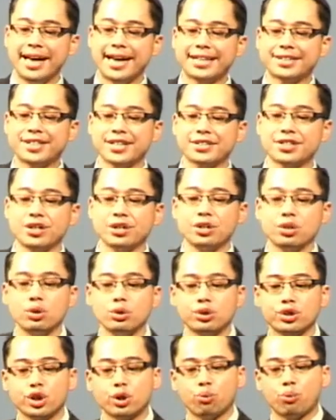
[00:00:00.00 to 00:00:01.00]
It says, And
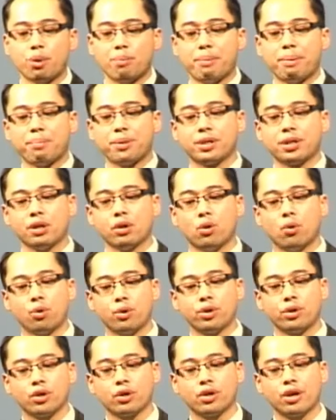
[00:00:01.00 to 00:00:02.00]
you shall remember the
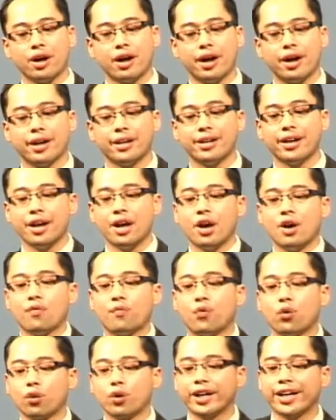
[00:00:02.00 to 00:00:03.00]
Lord your God,
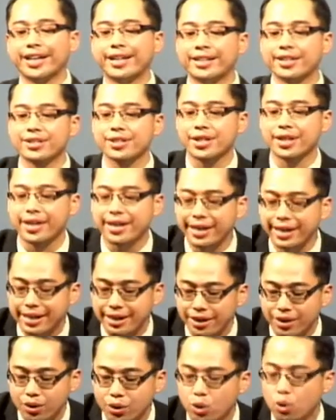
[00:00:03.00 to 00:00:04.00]
for it is
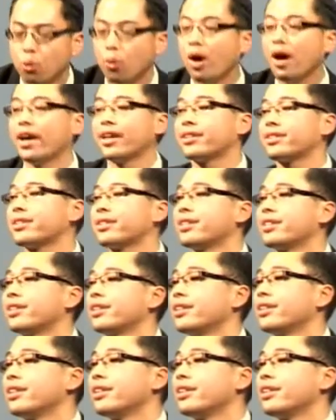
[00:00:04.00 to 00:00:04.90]
He who what?